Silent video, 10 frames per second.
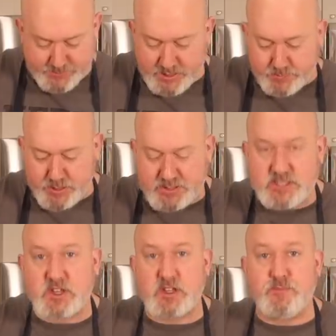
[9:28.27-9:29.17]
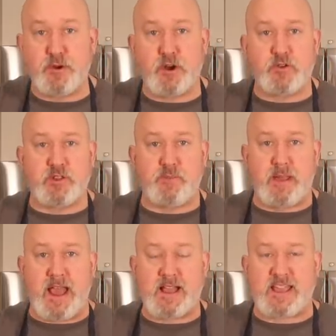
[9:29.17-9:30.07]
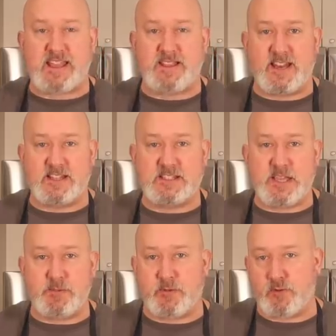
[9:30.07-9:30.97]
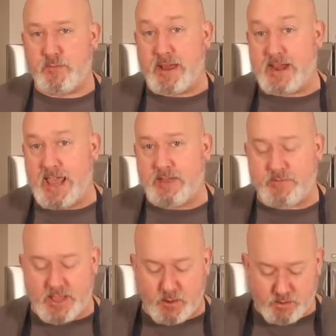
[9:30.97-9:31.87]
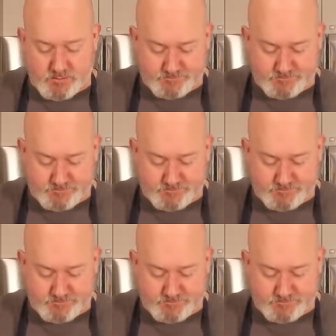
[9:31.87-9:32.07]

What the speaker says: I'm gonna put this on the burner in the back and let it simmer for about a half hour.